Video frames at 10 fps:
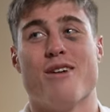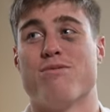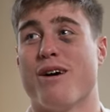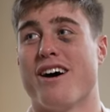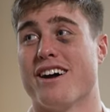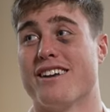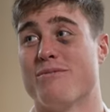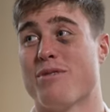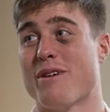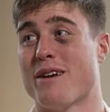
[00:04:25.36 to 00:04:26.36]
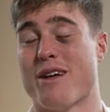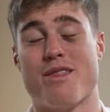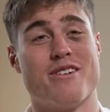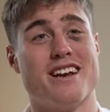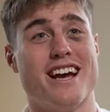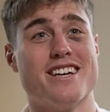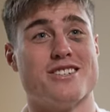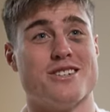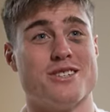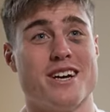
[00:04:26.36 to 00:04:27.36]
Probably had about three layers
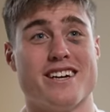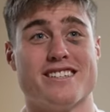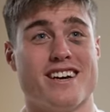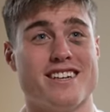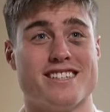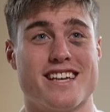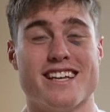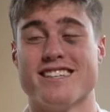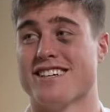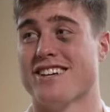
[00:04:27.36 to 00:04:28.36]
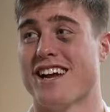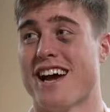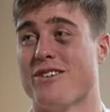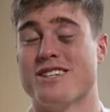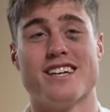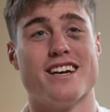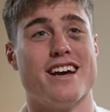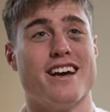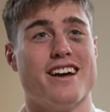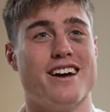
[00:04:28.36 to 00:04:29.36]
on as well. Tight skins, I don't know how he's done
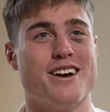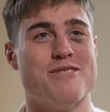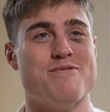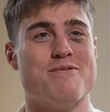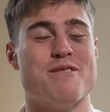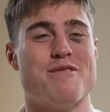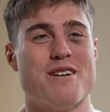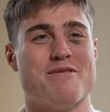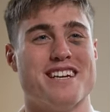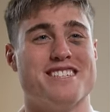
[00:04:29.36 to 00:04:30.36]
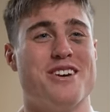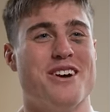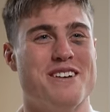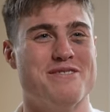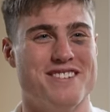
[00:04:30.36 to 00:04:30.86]
it, but fair play to him.